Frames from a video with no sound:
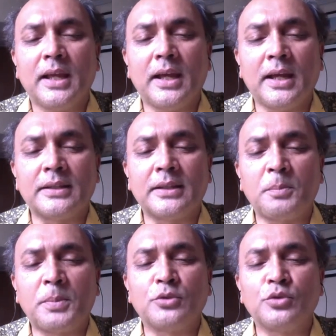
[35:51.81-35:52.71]
uh, the
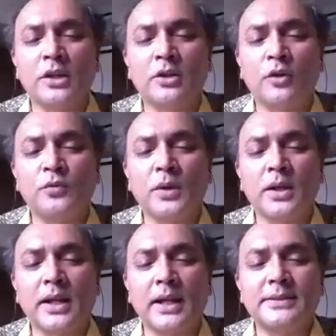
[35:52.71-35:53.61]
pathogen of
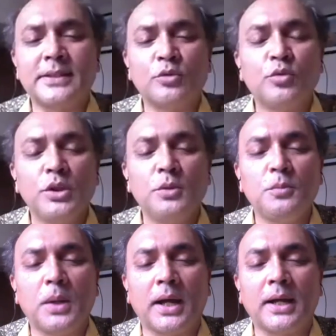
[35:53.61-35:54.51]
rice and wheat
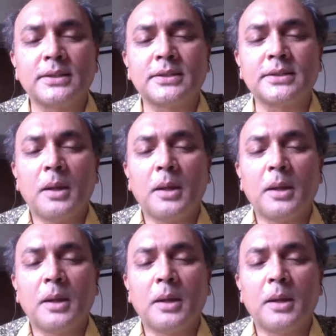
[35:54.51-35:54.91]
blast,